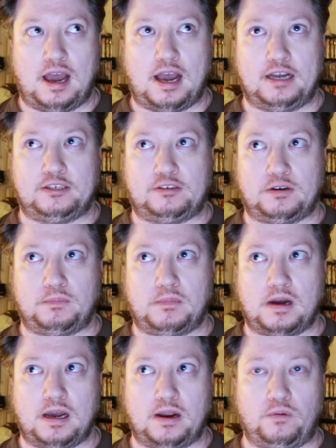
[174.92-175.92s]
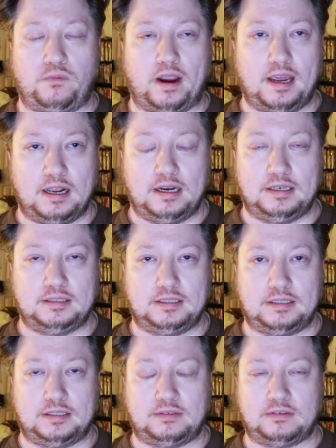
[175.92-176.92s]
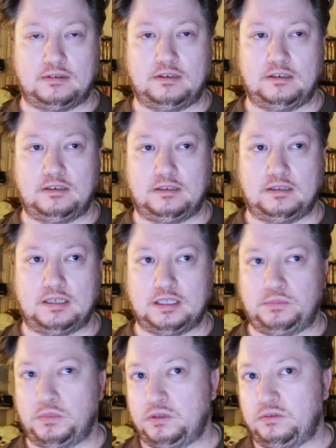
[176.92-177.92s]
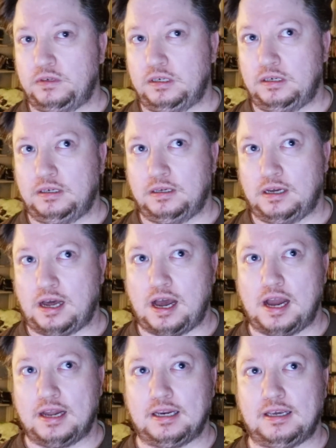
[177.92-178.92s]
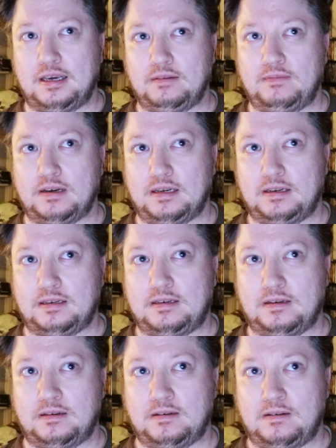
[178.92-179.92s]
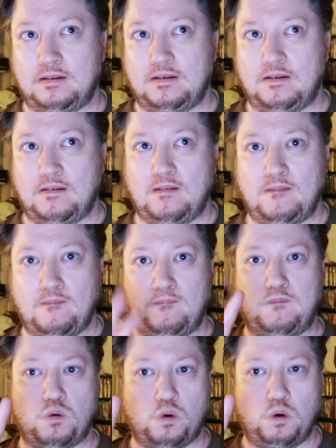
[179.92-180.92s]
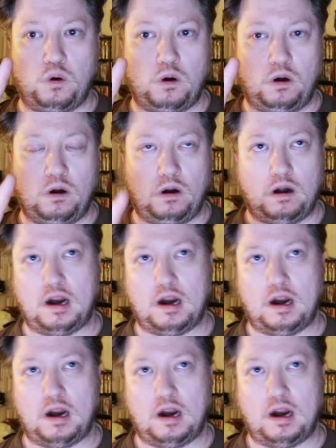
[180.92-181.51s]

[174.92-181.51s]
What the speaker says: As for my ratings for this movie, I give it 4